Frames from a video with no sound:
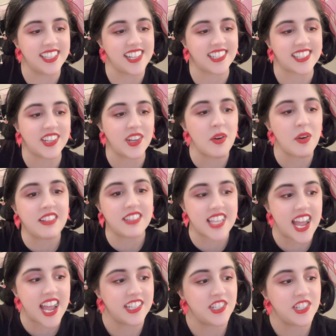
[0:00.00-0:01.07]
That's like, go
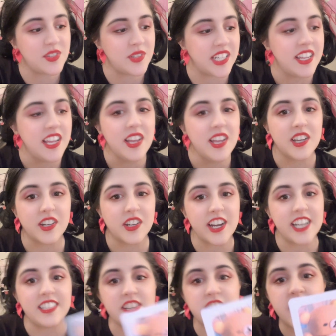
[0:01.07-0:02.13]
outside and do
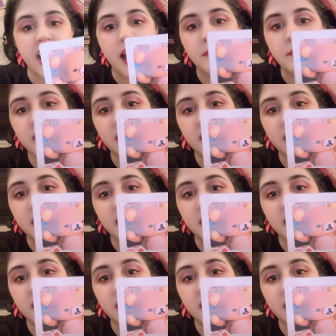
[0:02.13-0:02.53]
crazy crap,